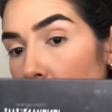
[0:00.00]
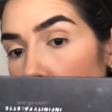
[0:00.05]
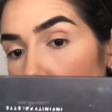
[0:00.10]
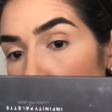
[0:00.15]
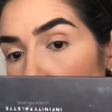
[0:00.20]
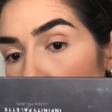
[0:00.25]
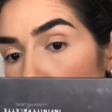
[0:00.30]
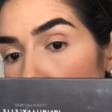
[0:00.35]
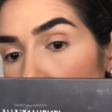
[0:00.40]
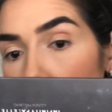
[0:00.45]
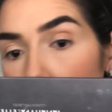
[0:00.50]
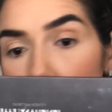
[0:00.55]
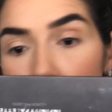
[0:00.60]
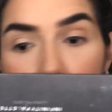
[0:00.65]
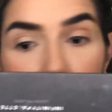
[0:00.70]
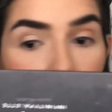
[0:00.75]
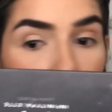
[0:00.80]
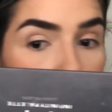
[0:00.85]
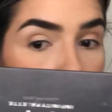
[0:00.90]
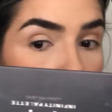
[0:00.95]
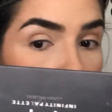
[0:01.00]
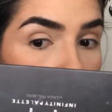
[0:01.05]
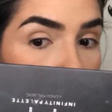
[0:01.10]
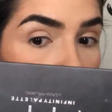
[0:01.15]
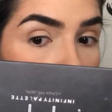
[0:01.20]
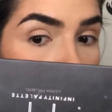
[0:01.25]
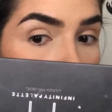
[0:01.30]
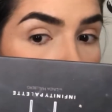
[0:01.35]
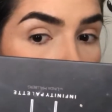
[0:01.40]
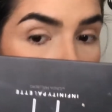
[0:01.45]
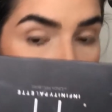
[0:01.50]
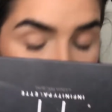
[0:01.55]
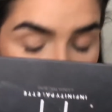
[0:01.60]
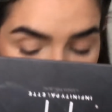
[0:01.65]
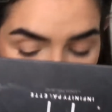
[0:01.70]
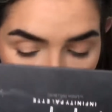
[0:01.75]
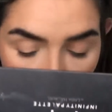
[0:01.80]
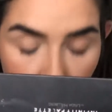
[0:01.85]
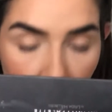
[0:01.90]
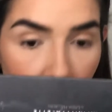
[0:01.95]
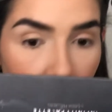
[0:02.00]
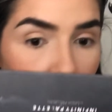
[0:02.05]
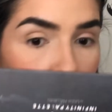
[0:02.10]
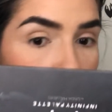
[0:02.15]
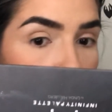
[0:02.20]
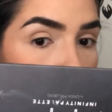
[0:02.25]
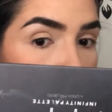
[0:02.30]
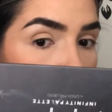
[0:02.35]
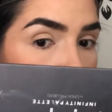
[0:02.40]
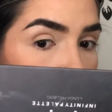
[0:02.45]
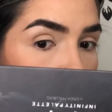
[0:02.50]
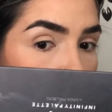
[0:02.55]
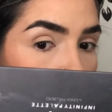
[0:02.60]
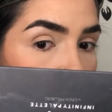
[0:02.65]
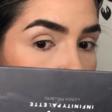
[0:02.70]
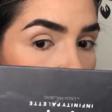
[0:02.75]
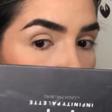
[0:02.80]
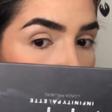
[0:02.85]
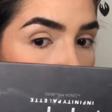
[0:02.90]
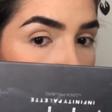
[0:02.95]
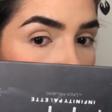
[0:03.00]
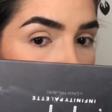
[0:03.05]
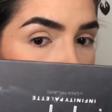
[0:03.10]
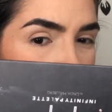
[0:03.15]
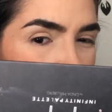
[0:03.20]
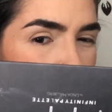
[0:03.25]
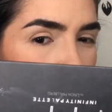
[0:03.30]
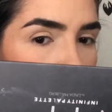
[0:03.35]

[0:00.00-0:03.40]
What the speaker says: And yeah, I have a couple of shimmers,